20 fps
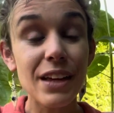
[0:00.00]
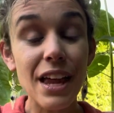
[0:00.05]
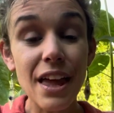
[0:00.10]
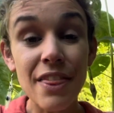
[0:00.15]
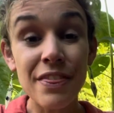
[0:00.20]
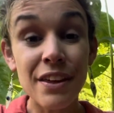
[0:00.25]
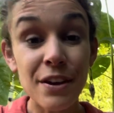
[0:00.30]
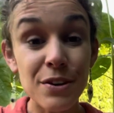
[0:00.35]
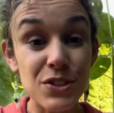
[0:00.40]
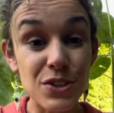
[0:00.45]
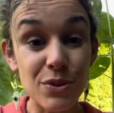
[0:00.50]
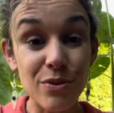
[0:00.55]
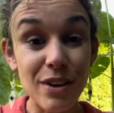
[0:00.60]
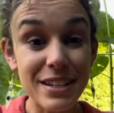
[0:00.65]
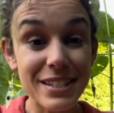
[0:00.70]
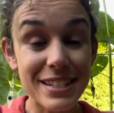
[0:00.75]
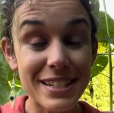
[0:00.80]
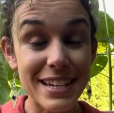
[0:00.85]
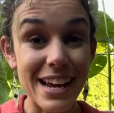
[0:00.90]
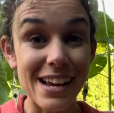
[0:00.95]
There's
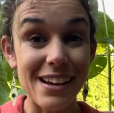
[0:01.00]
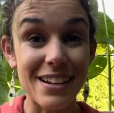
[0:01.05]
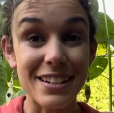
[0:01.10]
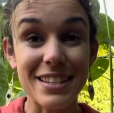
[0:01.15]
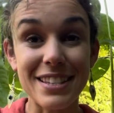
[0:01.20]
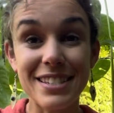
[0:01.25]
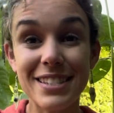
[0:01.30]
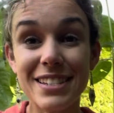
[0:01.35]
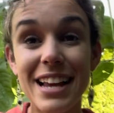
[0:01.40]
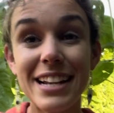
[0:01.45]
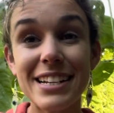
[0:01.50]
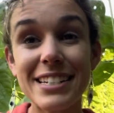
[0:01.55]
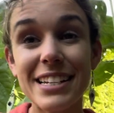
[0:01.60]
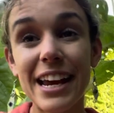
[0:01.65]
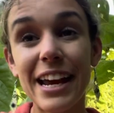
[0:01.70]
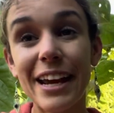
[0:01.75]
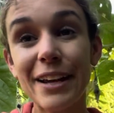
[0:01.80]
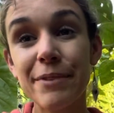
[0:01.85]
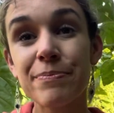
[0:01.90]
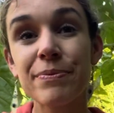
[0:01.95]
rest day on
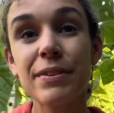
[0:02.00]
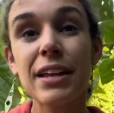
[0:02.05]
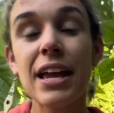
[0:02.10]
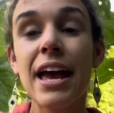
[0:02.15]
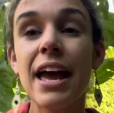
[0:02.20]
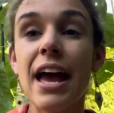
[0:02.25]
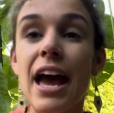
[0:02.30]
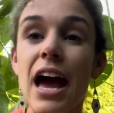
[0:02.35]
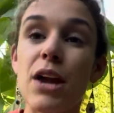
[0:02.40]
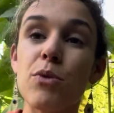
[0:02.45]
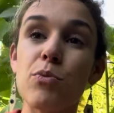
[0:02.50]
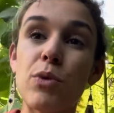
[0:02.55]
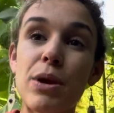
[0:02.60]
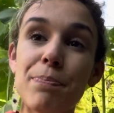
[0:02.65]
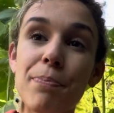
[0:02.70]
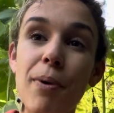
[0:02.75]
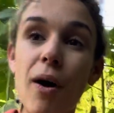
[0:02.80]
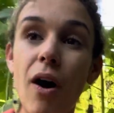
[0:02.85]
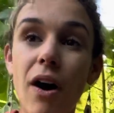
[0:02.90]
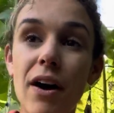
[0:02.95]
Sunday, and we
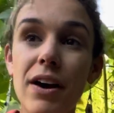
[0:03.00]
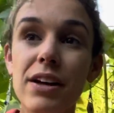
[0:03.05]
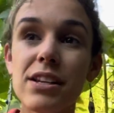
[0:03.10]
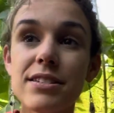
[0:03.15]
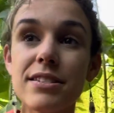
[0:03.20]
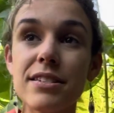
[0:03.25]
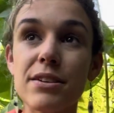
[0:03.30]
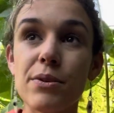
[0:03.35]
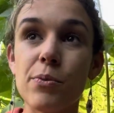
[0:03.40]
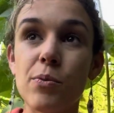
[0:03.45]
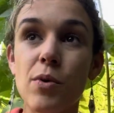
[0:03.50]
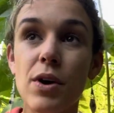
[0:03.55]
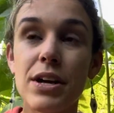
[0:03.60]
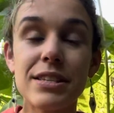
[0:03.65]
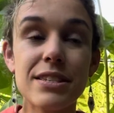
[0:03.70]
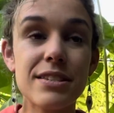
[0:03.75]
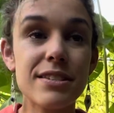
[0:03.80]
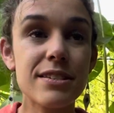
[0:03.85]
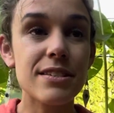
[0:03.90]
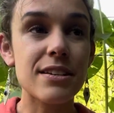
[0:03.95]
pause
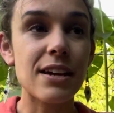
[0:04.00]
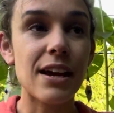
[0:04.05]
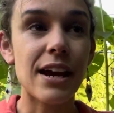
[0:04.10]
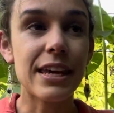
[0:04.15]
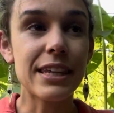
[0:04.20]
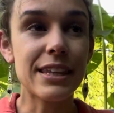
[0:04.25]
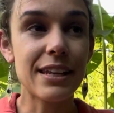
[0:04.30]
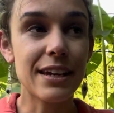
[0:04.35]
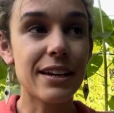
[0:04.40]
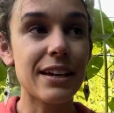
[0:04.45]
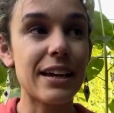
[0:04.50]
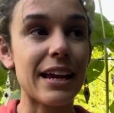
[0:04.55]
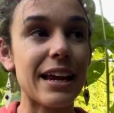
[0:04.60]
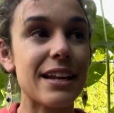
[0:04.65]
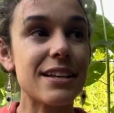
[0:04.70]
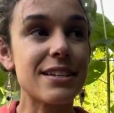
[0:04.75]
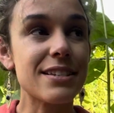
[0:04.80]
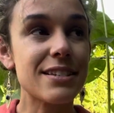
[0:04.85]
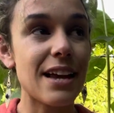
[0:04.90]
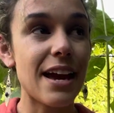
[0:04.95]
once, I think,
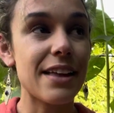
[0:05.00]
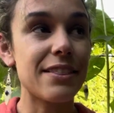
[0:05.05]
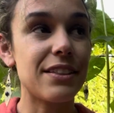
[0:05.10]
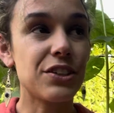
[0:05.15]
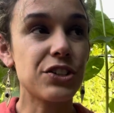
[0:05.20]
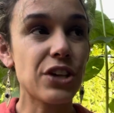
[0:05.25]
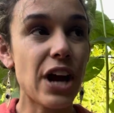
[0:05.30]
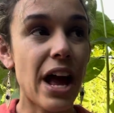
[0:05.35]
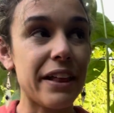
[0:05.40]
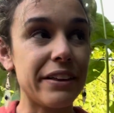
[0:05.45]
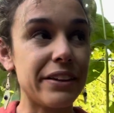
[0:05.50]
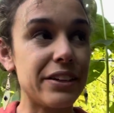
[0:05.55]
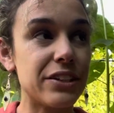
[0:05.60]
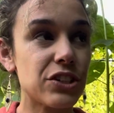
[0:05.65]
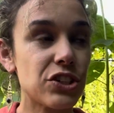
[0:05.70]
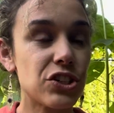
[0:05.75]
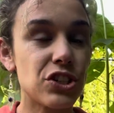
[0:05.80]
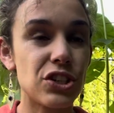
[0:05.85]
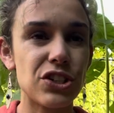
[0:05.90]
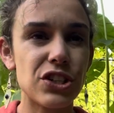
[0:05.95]
inside the
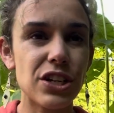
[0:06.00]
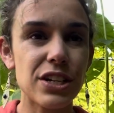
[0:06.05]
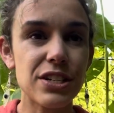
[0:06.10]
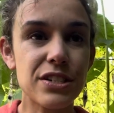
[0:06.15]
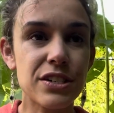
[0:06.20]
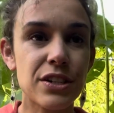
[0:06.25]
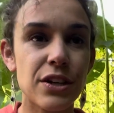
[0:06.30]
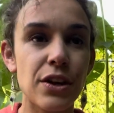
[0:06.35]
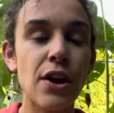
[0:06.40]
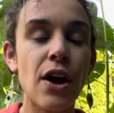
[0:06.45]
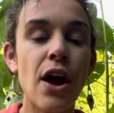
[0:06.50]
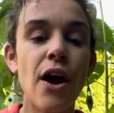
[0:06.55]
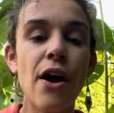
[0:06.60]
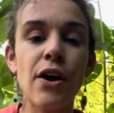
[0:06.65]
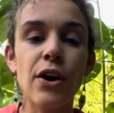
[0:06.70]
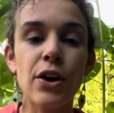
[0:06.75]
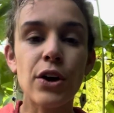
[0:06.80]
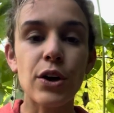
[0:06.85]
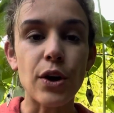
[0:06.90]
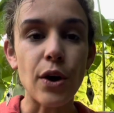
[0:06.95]
challenge to just
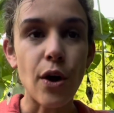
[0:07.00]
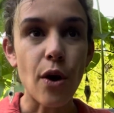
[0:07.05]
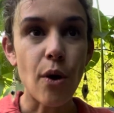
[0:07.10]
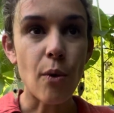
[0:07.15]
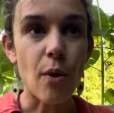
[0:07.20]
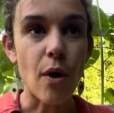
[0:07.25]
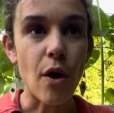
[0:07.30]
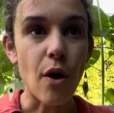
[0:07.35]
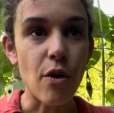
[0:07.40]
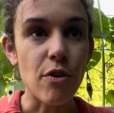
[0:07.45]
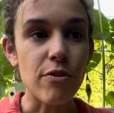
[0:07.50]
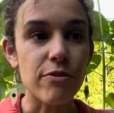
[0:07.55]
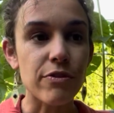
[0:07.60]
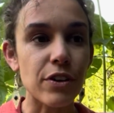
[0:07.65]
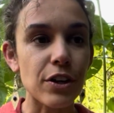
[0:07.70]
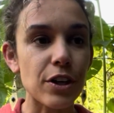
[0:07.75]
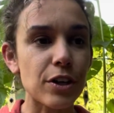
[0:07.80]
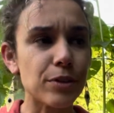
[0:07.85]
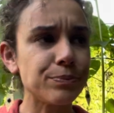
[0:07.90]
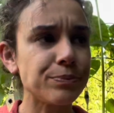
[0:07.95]
go
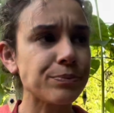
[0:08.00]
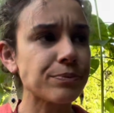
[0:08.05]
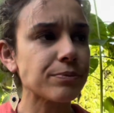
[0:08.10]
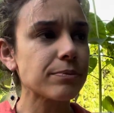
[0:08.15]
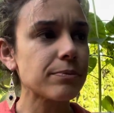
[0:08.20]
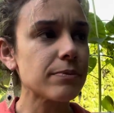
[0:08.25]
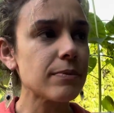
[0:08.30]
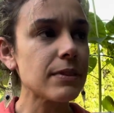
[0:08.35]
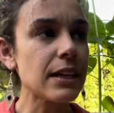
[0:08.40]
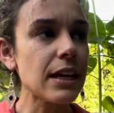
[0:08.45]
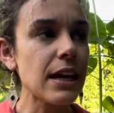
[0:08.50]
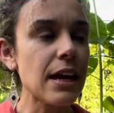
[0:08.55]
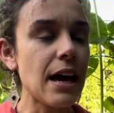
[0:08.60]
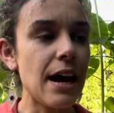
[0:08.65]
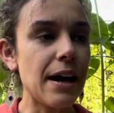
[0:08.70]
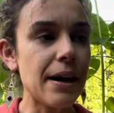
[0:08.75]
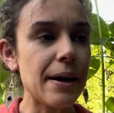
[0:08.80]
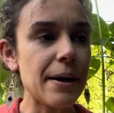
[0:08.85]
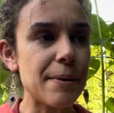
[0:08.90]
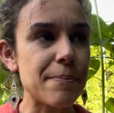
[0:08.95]
over
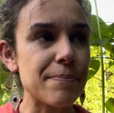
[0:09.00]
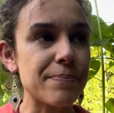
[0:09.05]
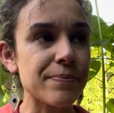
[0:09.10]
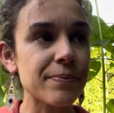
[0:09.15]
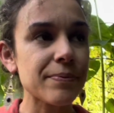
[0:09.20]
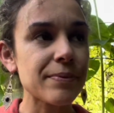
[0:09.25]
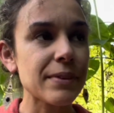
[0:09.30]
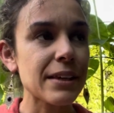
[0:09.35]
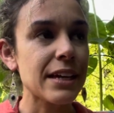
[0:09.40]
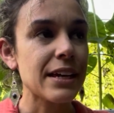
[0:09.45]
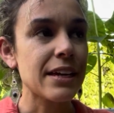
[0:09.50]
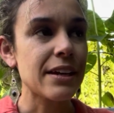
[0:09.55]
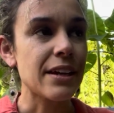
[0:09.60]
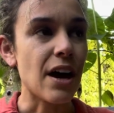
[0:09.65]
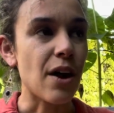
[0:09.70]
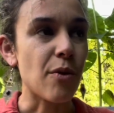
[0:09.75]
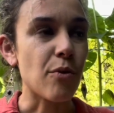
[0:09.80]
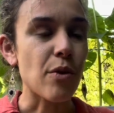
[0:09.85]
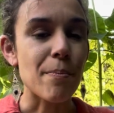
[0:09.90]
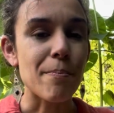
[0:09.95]
um,
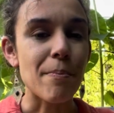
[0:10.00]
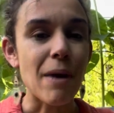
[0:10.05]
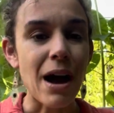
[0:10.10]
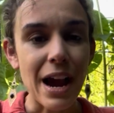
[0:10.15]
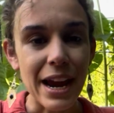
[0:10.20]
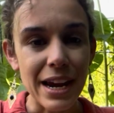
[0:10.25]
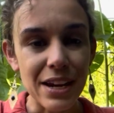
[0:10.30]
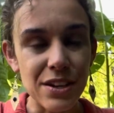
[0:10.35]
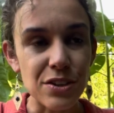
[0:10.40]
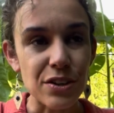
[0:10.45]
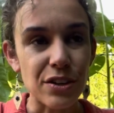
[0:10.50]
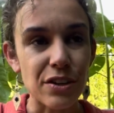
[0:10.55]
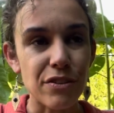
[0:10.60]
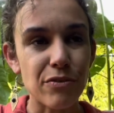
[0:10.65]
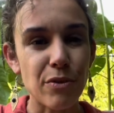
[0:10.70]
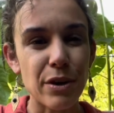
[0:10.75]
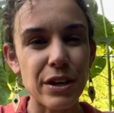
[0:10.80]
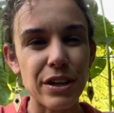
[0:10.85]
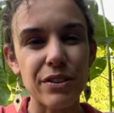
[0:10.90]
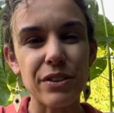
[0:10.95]
a reminder of
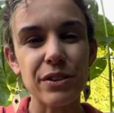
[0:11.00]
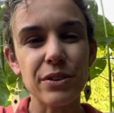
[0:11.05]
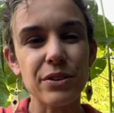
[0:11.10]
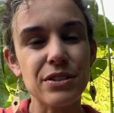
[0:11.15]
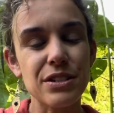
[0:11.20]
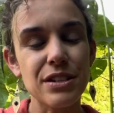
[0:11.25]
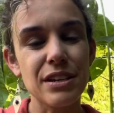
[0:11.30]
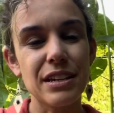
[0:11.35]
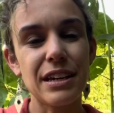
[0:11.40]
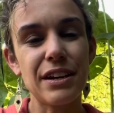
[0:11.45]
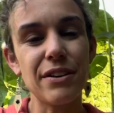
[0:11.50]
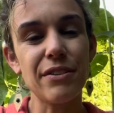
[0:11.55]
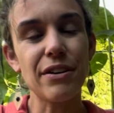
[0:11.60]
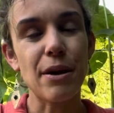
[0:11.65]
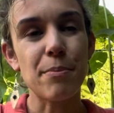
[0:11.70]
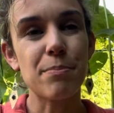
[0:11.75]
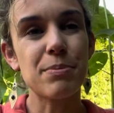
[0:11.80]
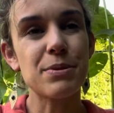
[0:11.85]
what you learned in Gear Up.